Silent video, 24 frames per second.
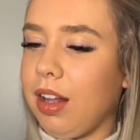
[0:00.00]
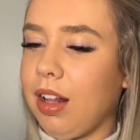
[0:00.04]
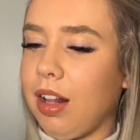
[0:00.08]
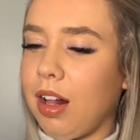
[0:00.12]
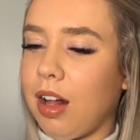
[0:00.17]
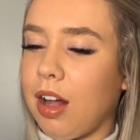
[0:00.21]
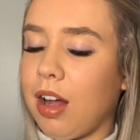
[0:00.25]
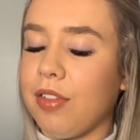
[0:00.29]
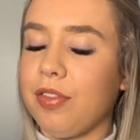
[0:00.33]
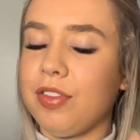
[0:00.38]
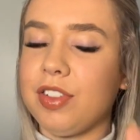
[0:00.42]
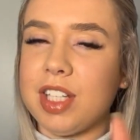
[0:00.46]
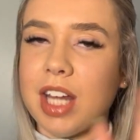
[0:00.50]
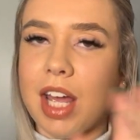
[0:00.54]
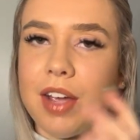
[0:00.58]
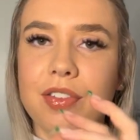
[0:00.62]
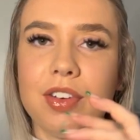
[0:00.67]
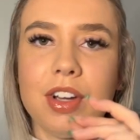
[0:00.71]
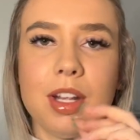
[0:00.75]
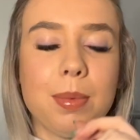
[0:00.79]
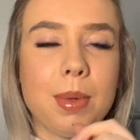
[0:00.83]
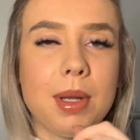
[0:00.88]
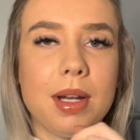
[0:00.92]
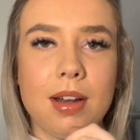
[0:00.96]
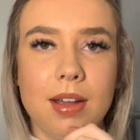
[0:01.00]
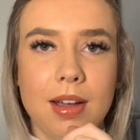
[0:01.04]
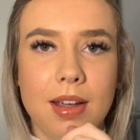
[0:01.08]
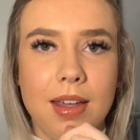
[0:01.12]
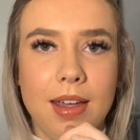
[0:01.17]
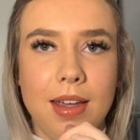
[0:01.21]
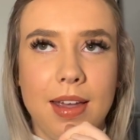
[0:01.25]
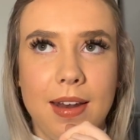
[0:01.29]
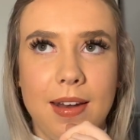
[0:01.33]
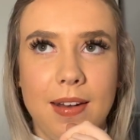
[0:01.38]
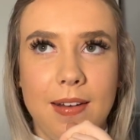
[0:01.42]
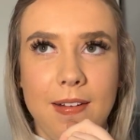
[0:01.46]
I've definitely been
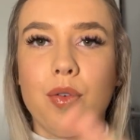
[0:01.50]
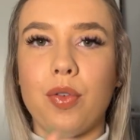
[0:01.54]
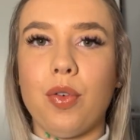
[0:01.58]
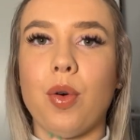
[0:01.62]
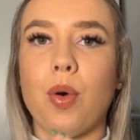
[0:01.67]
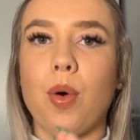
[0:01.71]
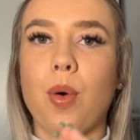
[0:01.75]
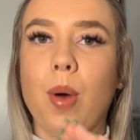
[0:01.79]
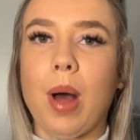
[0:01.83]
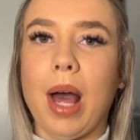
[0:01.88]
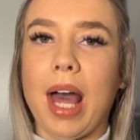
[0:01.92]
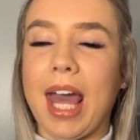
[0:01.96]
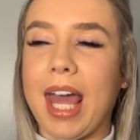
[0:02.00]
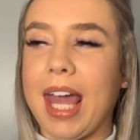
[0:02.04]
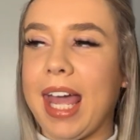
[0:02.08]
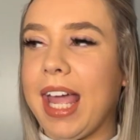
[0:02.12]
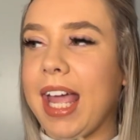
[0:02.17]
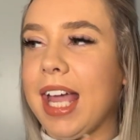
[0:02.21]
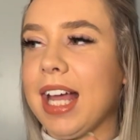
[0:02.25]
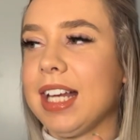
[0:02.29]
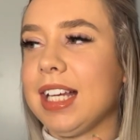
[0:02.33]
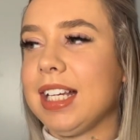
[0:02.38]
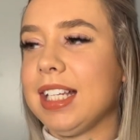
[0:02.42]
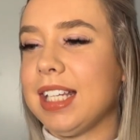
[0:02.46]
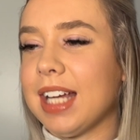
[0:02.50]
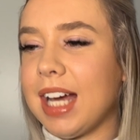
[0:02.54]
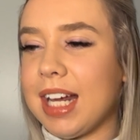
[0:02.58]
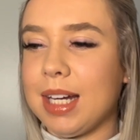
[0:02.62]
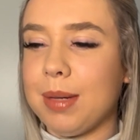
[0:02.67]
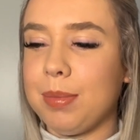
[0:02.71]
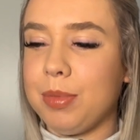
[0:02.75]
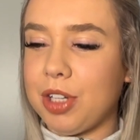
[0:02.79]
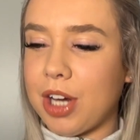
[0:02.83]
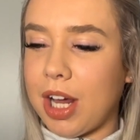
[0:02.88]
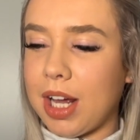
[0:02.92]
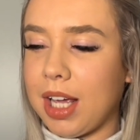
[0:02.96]
looking for a
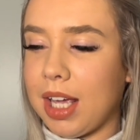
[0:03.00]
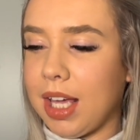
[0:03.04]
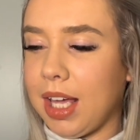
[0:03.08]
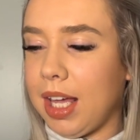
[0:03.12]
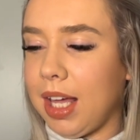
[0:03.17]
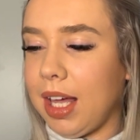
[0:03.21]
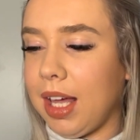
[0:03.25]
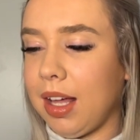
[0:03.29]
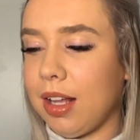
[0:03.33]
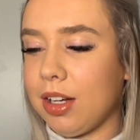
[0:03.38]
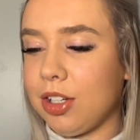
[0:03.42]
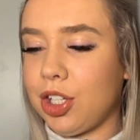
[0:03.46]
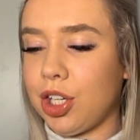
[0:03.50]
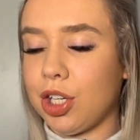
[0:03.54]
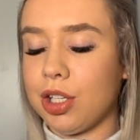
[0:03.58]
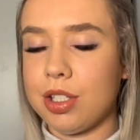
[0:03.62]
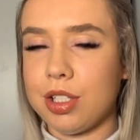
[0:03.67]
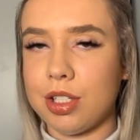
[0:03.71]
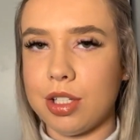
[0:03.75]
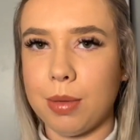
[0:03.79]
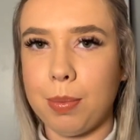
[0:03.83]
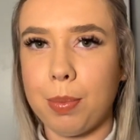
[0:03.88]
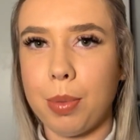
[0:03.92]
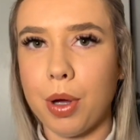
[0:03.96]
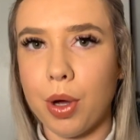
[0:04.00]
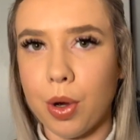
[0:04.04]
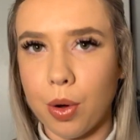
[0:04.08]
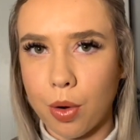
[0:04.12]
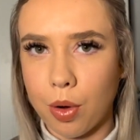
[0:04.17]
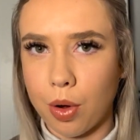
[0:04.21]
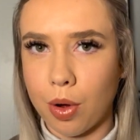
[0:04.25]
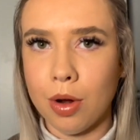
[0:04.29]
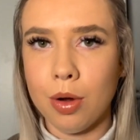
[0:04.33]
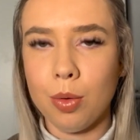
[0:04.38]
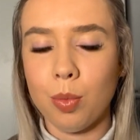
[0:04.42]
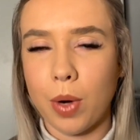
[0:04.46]
denim jacket just to put
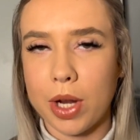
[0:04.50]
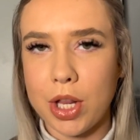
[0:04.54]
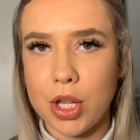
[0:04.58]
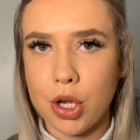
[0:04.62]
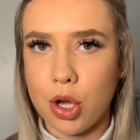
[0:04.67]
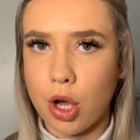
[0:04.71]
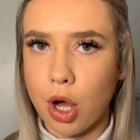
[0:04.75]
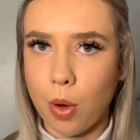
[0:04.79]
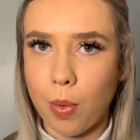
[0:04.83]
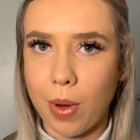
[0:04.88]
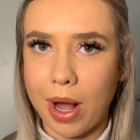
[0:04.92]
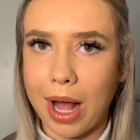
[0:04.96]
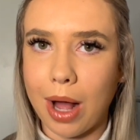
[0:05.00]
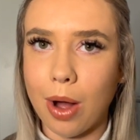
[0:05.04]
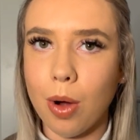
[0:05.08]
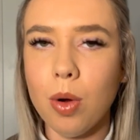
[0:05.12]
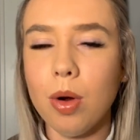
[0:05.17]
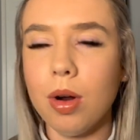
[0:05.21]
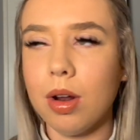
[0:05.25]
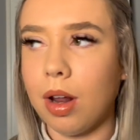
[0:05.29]
on when you go out,